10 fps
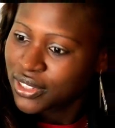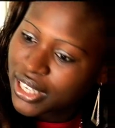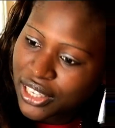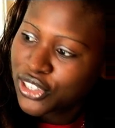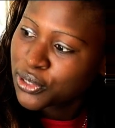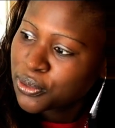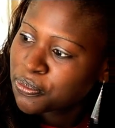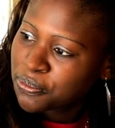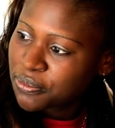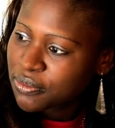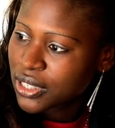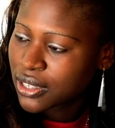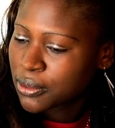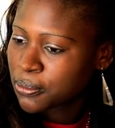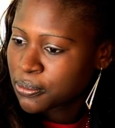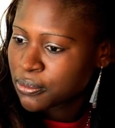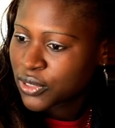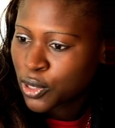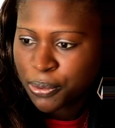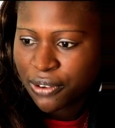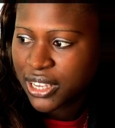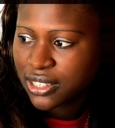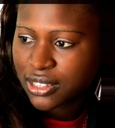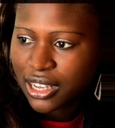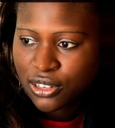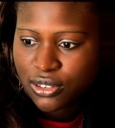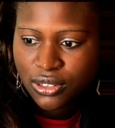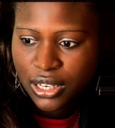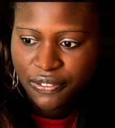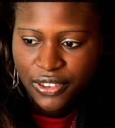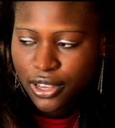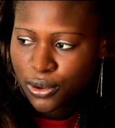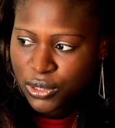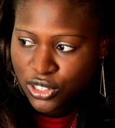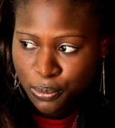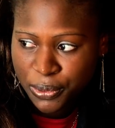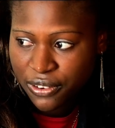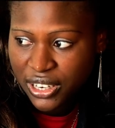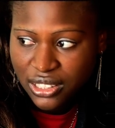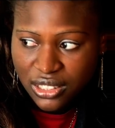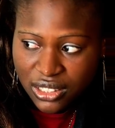And you? Um, your parents, are you living here with your parents?